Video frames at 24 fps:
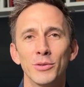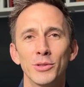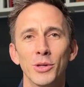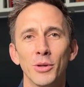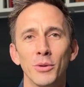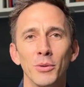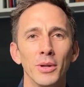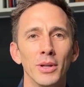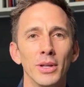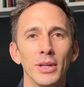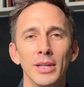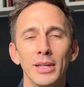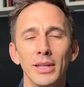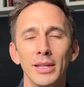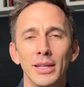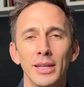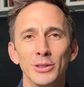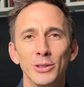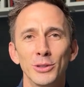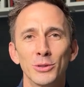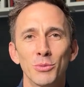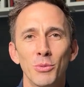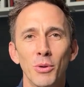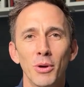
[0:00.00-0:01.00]
So I
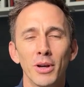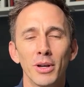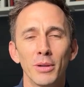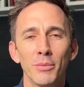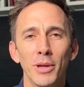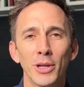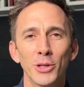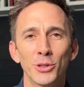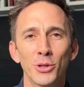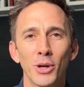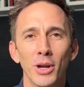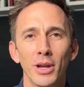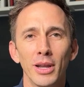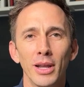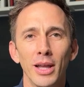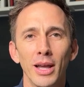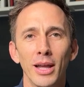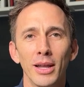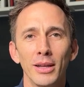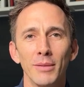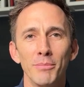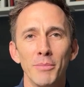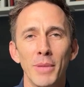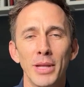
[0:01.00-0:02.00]
just wanted to make sure
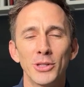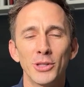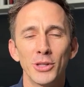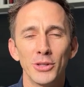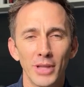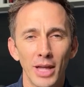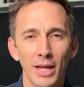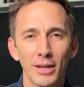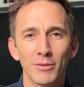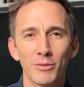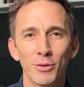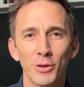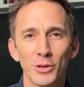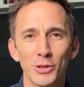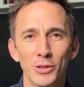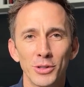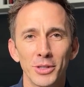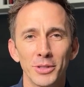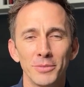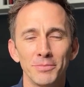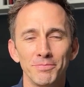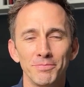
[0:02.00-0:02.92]
I mentioned that first.